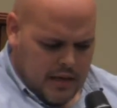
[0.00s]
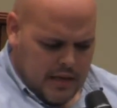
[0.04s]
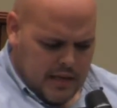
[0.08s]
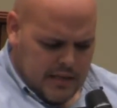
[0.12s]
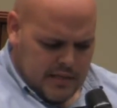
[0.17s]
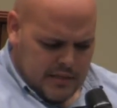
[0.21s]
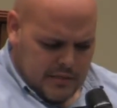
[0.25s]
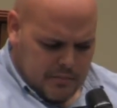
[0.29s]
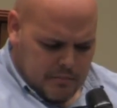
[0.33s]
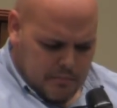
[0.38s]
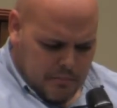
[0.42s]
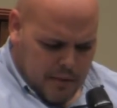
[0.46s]

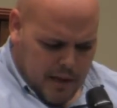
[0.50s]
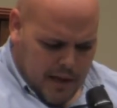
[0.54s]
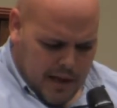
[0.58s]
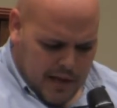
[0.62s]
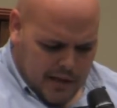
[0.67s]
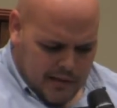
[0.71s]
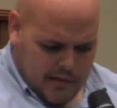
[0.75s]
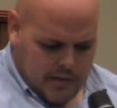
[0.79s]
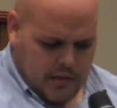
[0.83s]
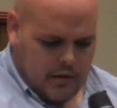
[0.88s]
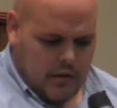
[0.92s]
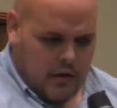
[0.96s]
has
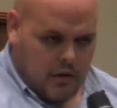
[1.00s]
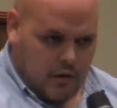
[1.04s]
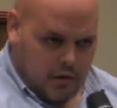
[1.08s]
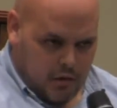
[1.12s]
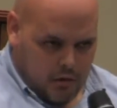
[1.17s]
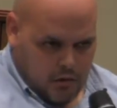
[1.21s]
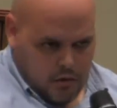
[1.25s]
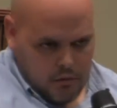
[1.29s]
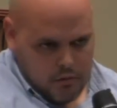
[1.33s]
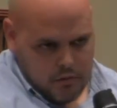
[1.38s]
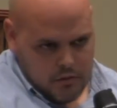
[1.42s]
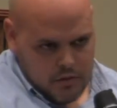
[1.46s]
impacted our
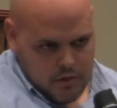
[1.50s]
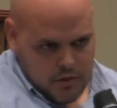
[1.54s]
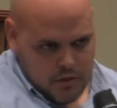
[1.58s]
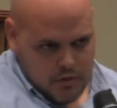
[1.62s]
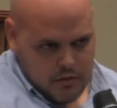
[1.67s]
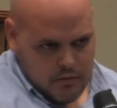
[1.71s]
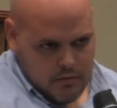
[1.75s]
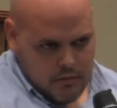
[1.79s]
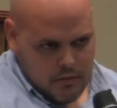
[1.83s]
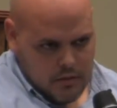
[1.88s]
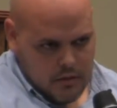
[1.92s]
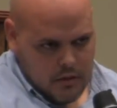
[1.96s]
culture,
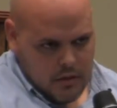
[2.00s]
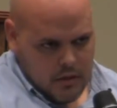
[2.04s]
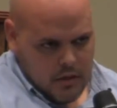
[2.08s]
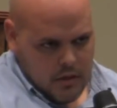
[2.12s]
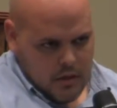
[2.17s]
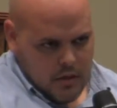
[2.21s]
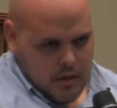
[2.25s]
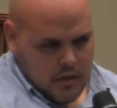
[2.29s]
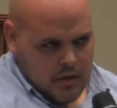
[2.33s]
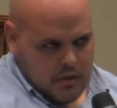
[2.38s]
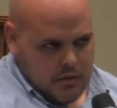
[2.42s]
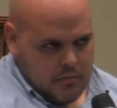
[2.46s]

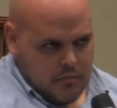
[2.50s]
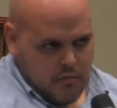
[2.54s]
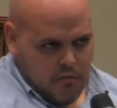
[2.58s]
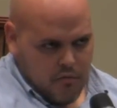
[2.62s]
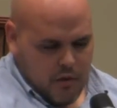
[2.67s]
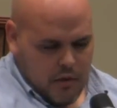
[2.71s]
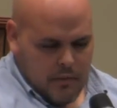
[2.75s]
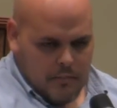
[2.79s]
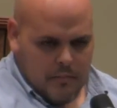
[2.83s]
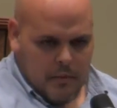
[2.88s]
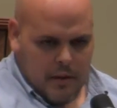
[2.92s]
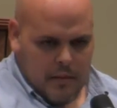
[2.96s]
is
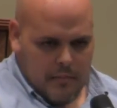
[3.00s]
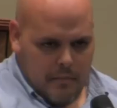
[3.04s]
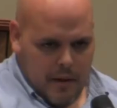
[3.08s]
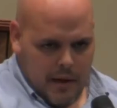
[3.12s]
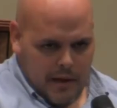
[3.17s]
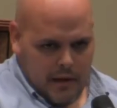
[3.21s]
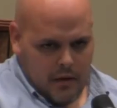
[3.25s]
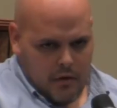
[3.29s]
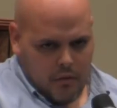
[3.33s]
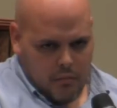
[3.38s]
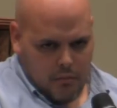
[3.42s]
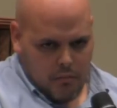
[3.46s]
written by
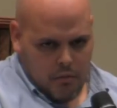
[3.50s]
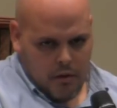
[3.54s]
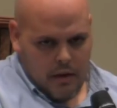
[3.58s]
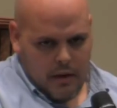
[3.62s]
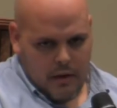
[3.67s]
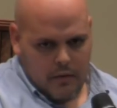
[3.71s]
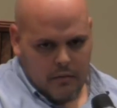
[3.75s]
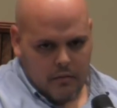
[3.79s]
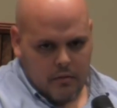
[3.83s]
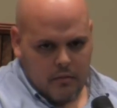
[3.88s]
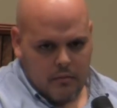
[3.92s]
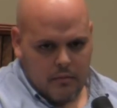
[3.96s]
Michael
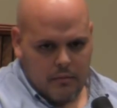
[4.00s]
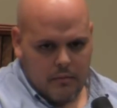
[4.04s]
Brown.